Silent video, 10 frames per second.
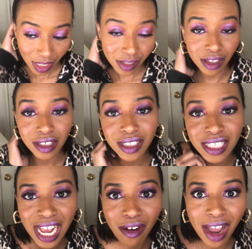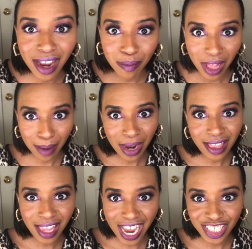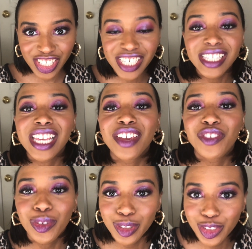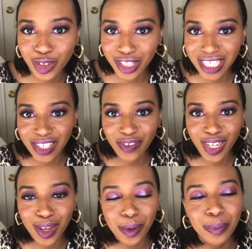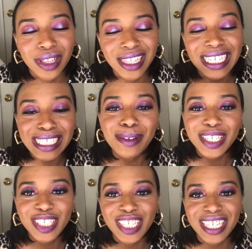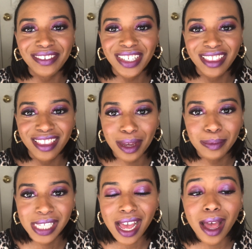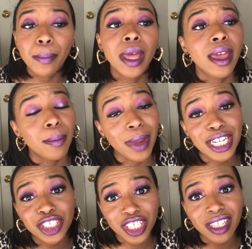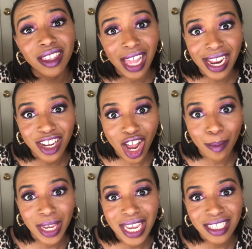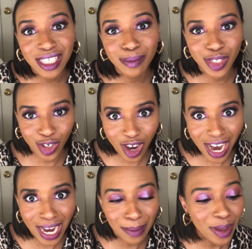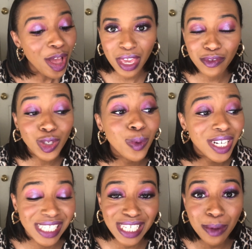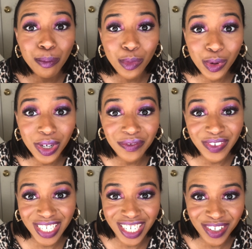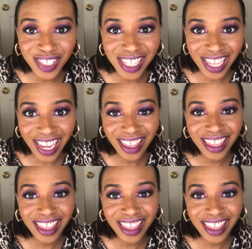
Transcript: So this is how I apply my lashes. If you enjoyed this video, please make sure to give it a thumbs up. Make sure to like, comment, and subscribe. If you want to see more videos like